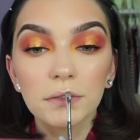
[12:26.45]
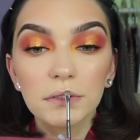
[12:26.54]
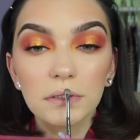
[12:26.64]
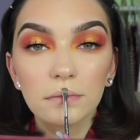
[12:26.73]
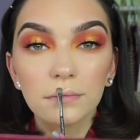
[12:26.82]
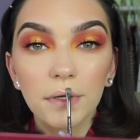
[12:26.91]

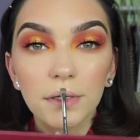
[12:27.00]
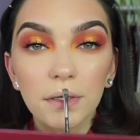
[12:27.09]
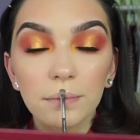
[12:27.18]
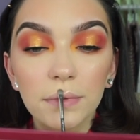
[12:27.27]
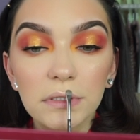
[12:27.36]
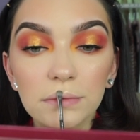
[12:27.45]
So on my
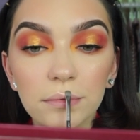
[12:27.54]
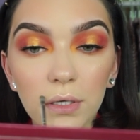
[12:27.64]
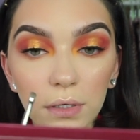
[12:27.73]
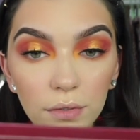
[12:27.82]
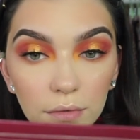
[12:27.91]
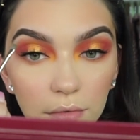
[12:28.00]
Cupid's
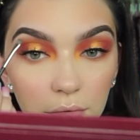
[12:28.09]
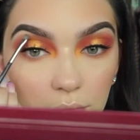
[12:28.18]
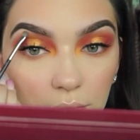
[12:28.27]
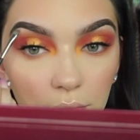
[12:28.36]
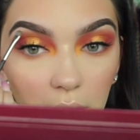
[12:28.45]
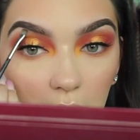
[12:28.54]
bow,
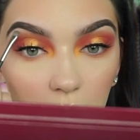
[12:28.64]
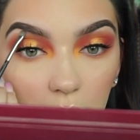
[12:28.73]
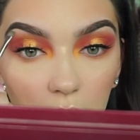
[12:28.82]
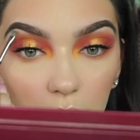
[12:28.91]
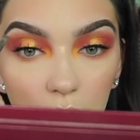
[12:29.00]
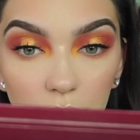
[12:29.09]
brow
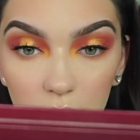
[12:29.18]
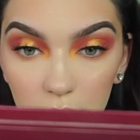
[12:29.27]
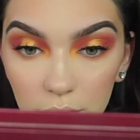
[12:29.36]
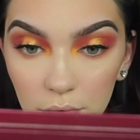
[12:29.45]
bone.